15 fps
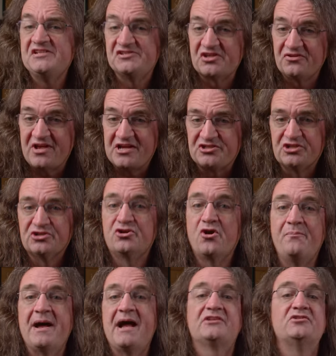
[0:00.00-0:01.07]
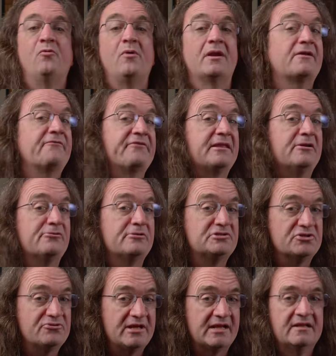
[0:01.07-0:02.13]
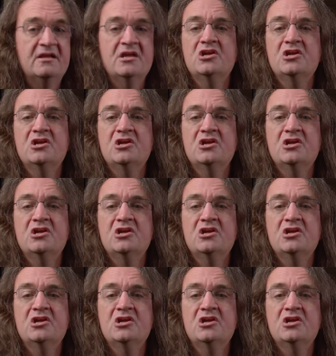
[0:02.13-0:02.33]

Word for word: Celestion go back to whatever they were doing